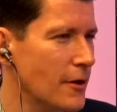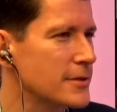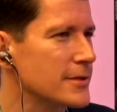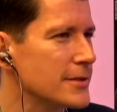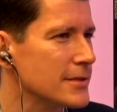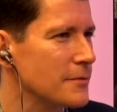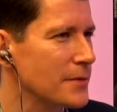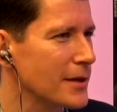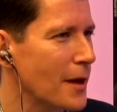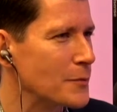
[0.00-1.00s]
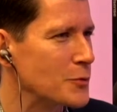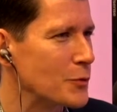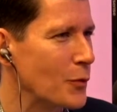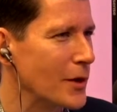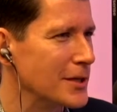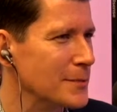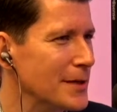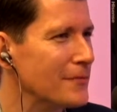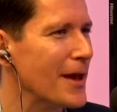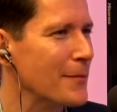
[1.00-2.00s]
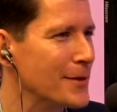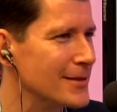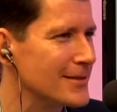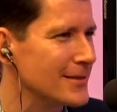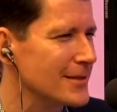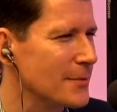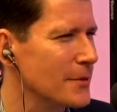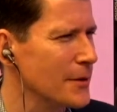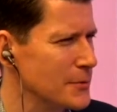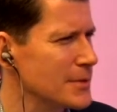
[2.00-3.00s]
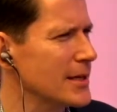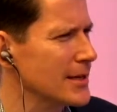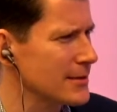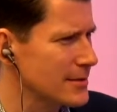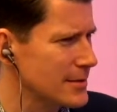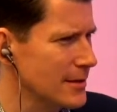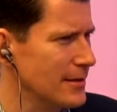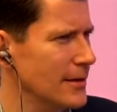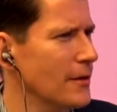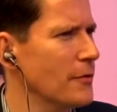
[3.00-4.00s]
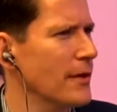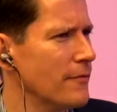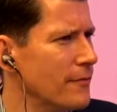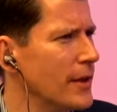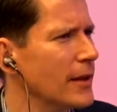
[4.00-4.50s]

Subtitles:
the narcissism that comes with wanting to be famous and some of those things that, that